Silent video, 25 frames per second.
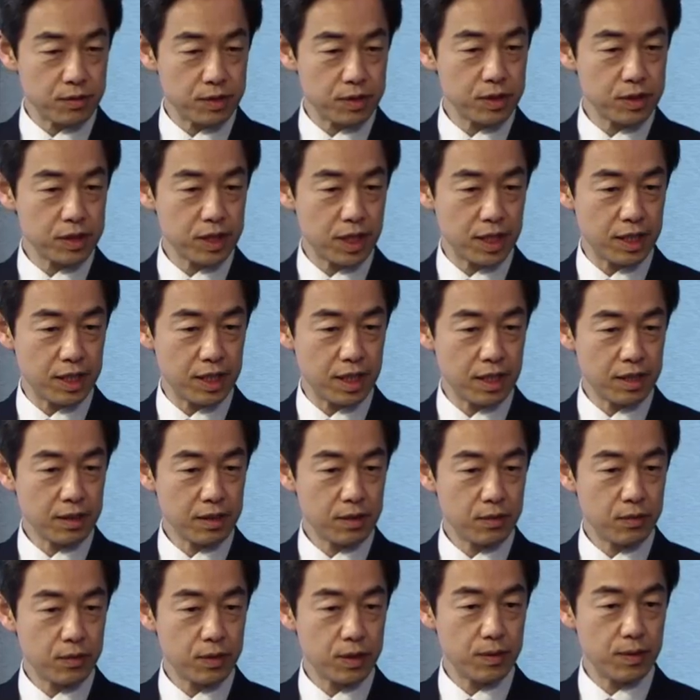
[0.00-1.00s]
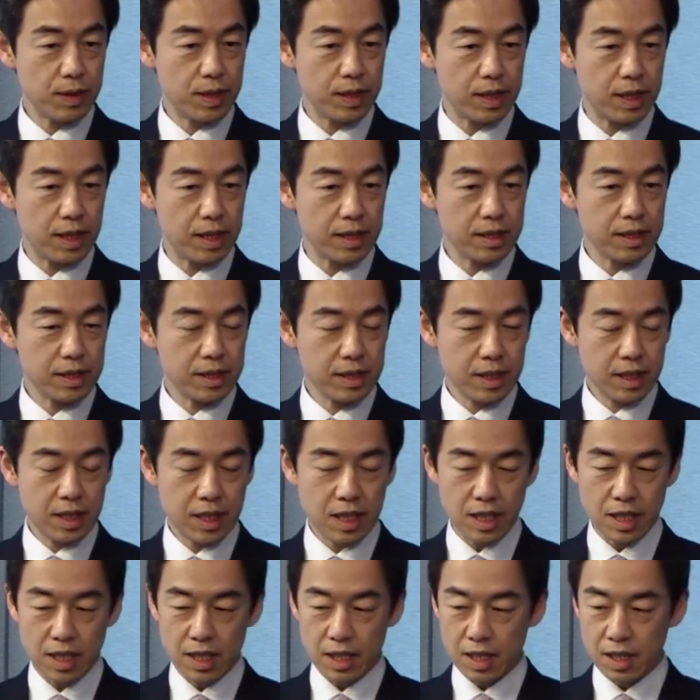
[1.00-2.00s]
with China. We wanna
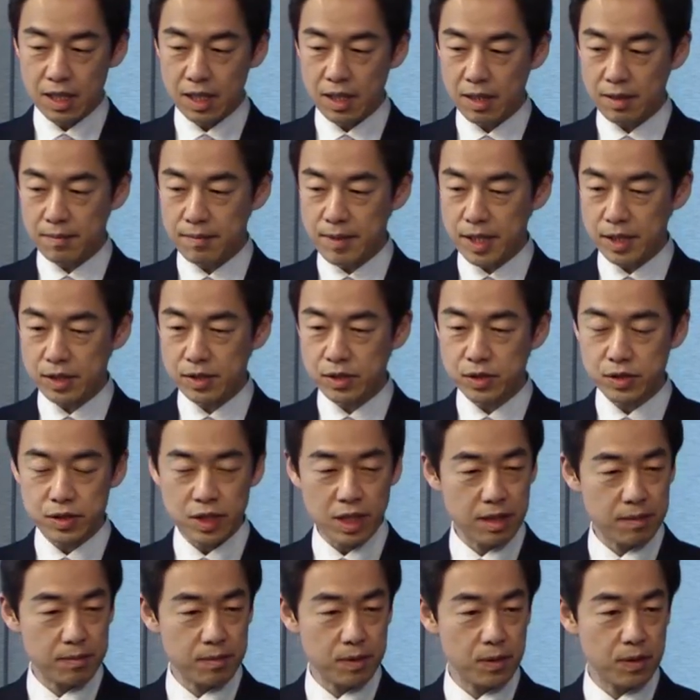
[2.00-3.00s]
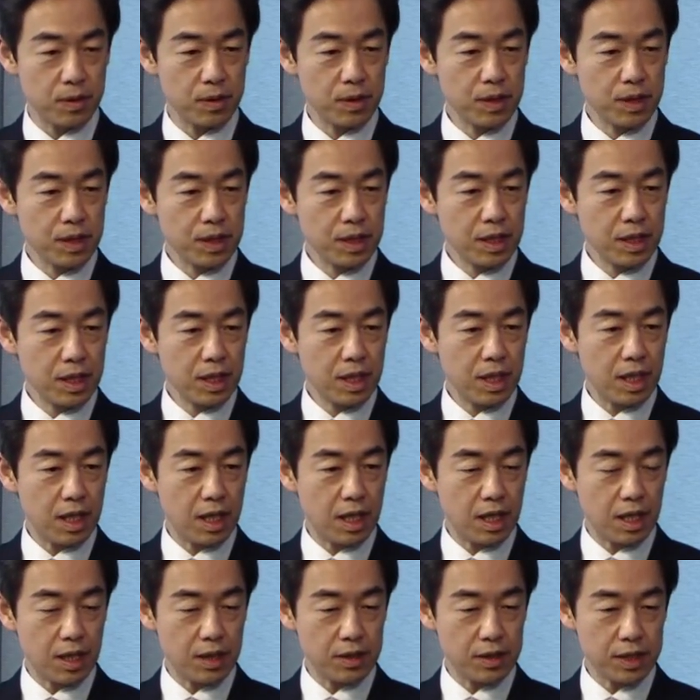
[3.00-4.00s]
uh, make stable
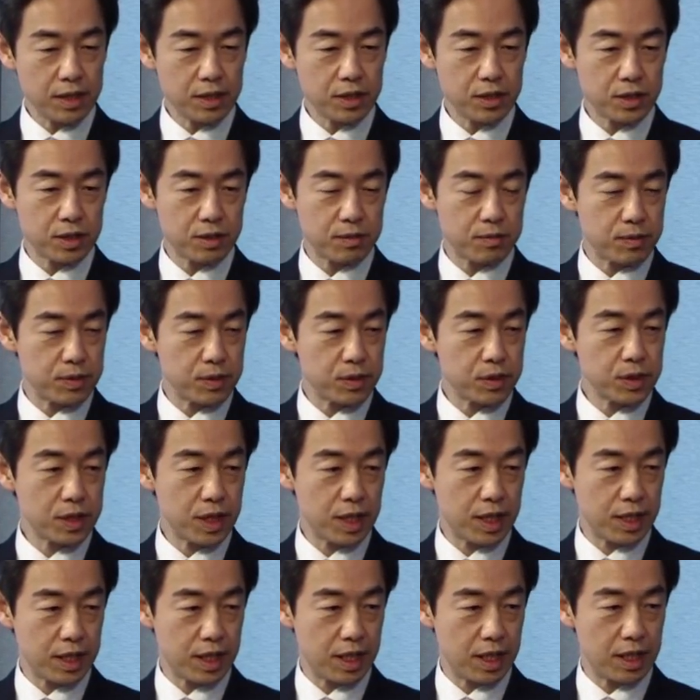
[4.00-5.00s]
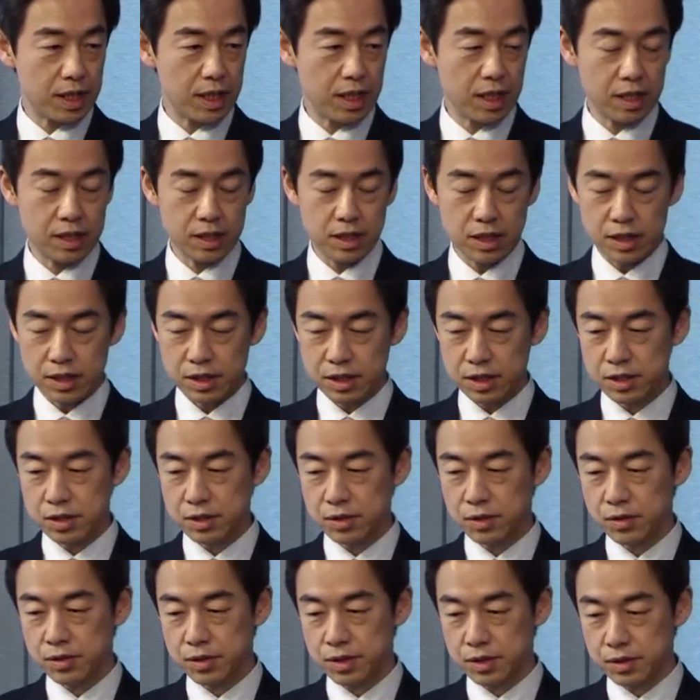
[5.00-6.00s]
uh, relationship with China, and in this
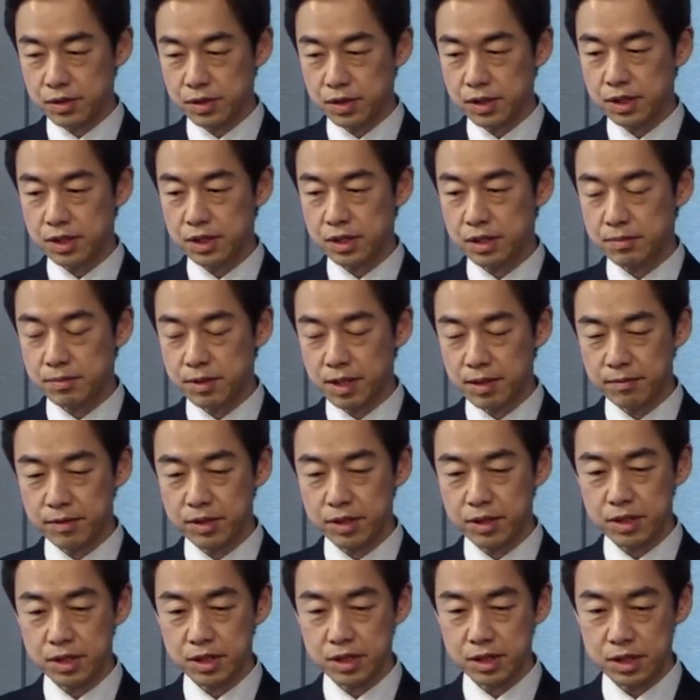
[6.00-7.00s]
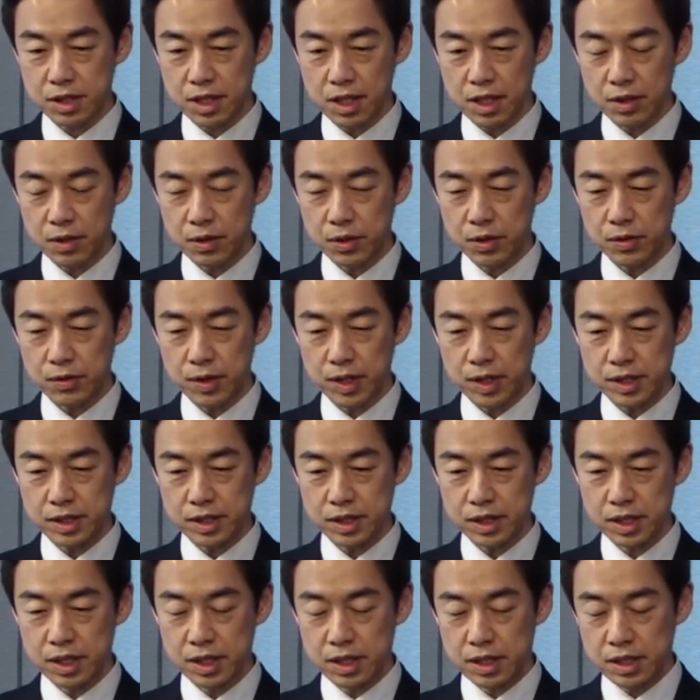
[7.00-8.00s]
context, Kishida, Prime Minister Kishida
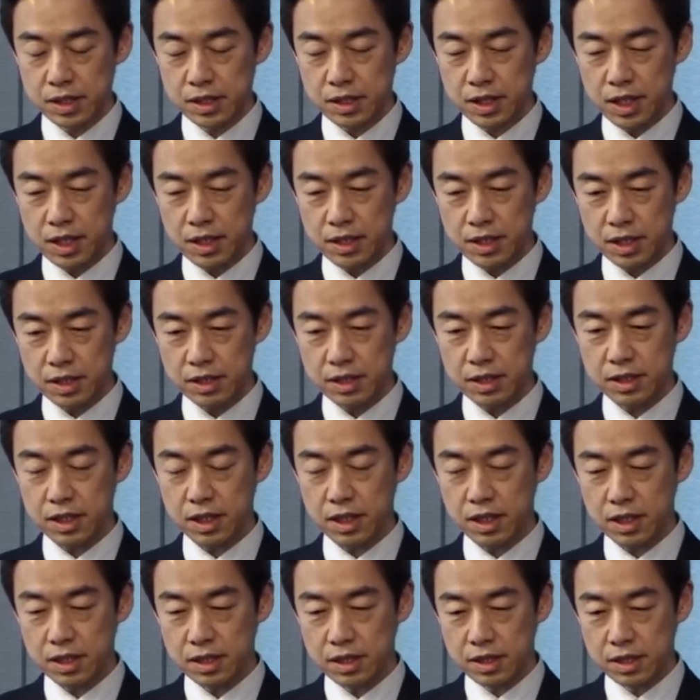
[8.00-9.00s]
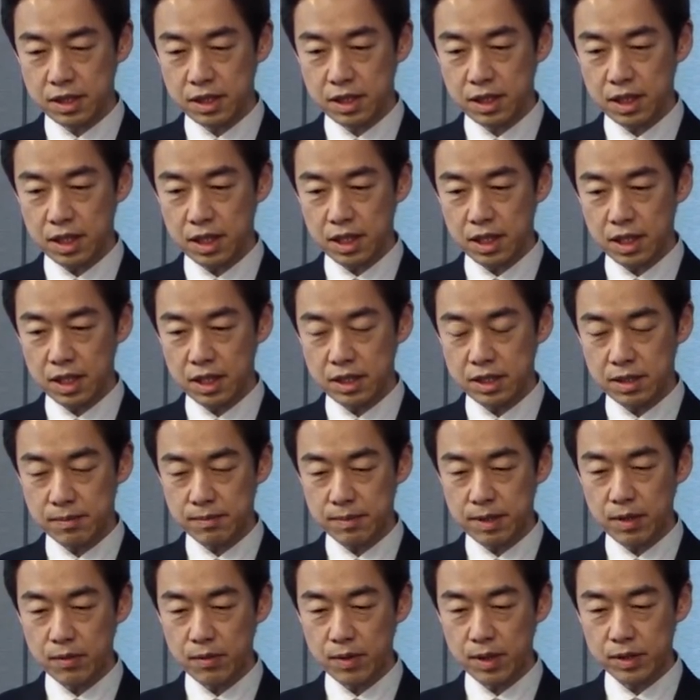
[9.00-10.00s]
always say that
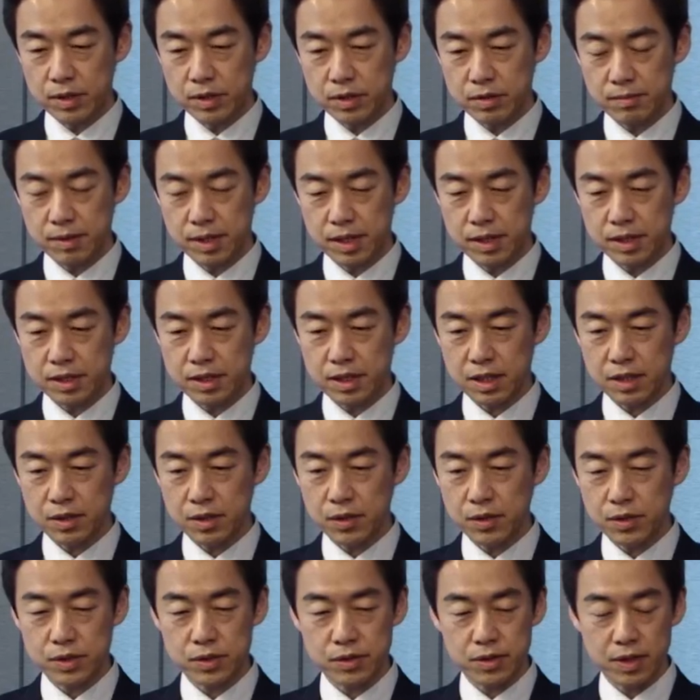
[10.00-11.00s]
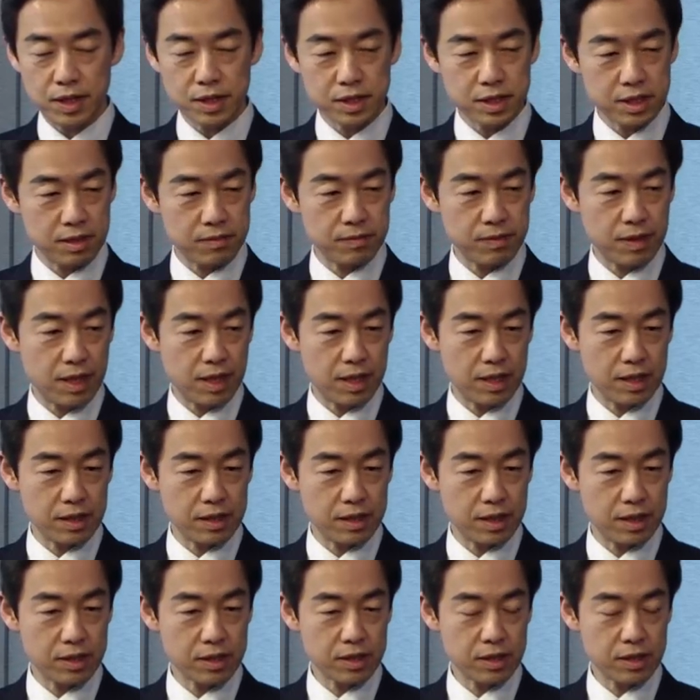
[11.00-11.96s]
Japan want to make a constructive and